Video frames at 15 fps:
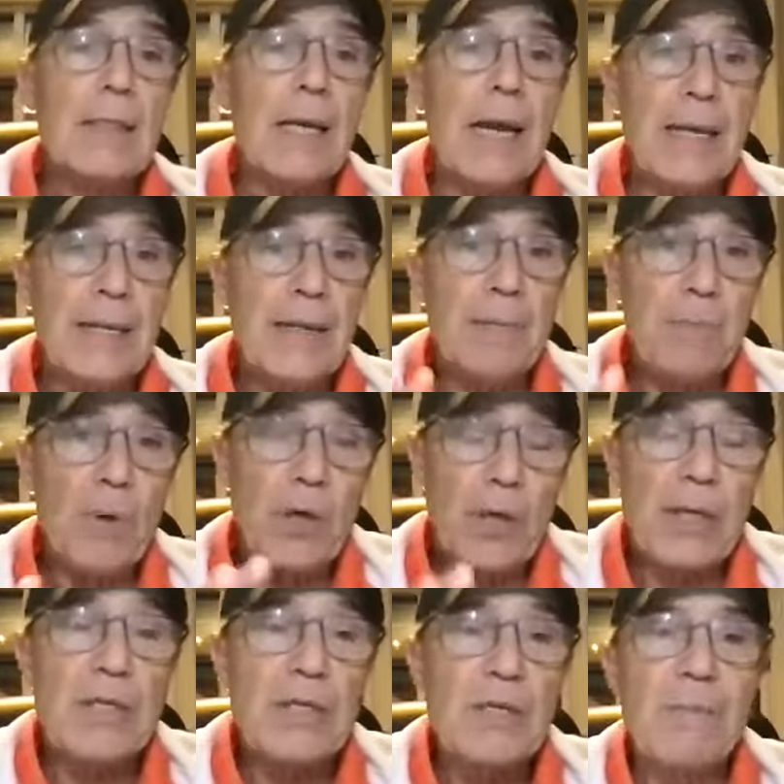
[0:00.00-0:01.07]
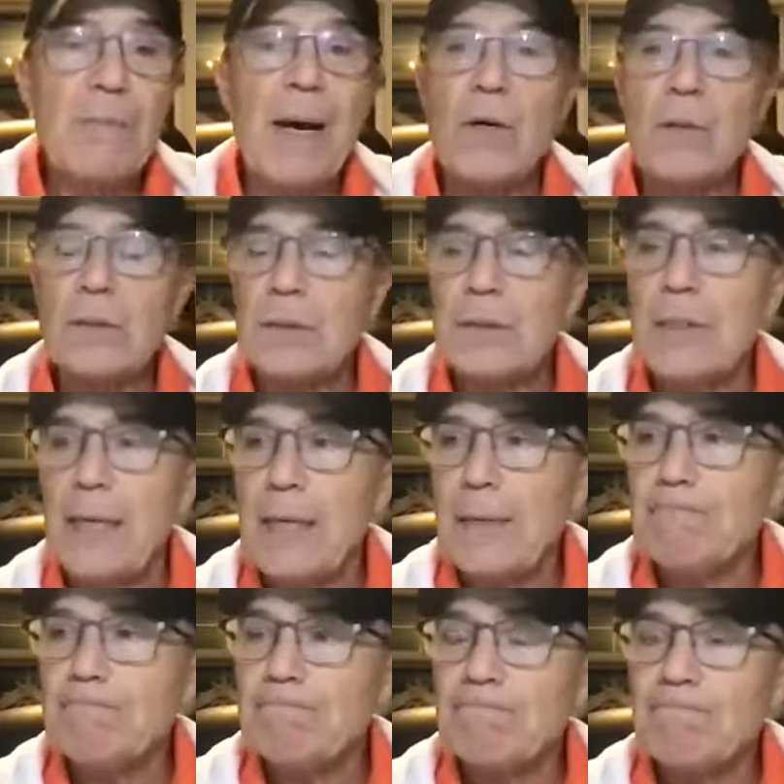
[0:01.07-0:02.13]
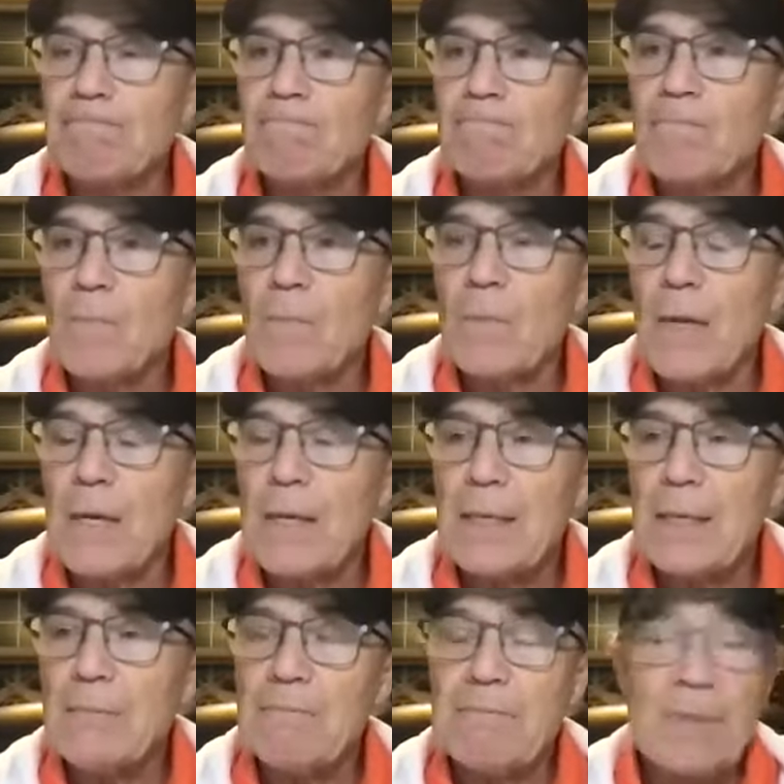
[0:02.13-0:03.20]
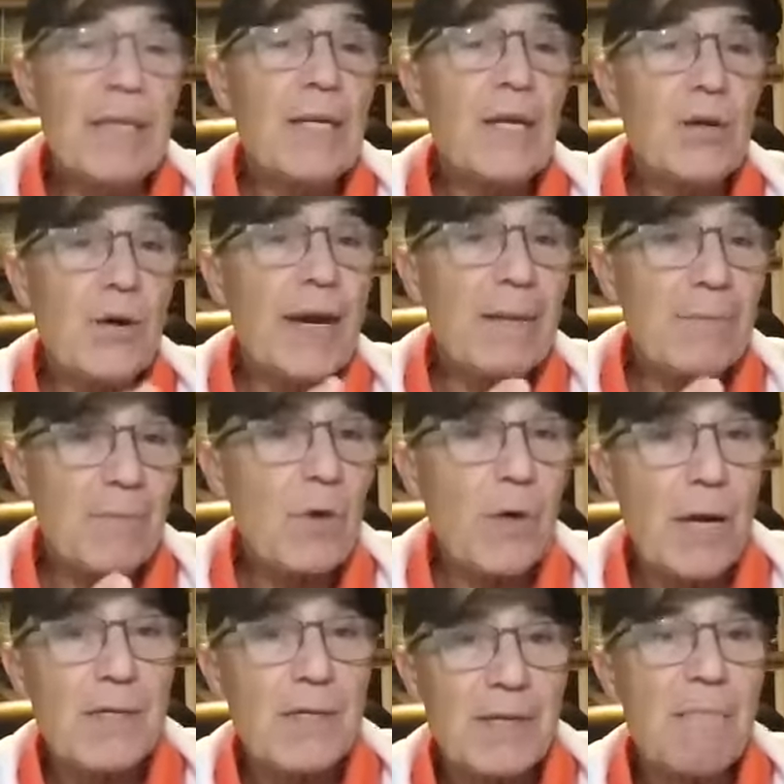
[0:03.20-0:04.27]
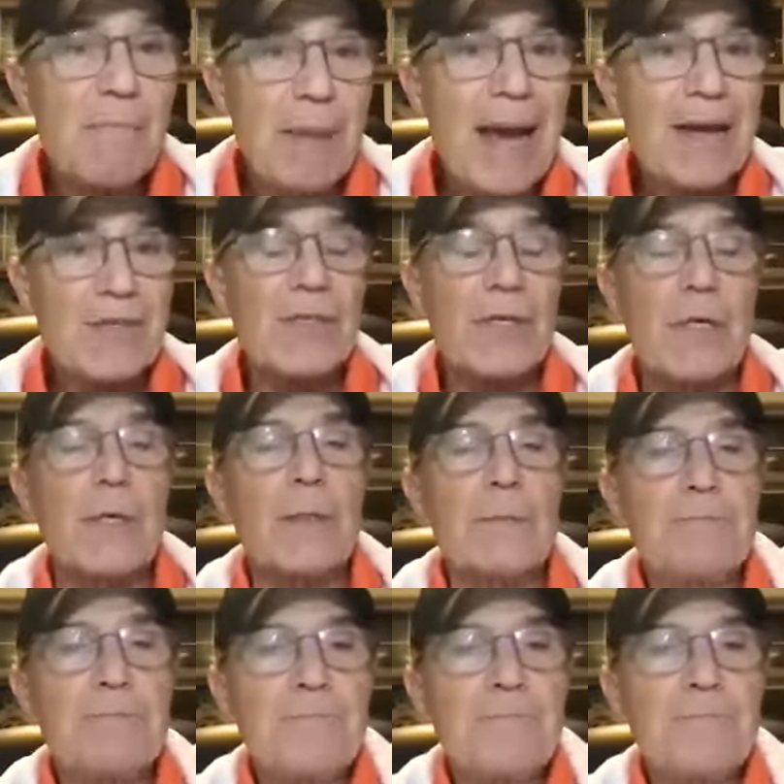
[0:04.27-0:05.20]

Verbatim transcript: And the book is about um, uh, Billy Graham, Christ's Ambassador.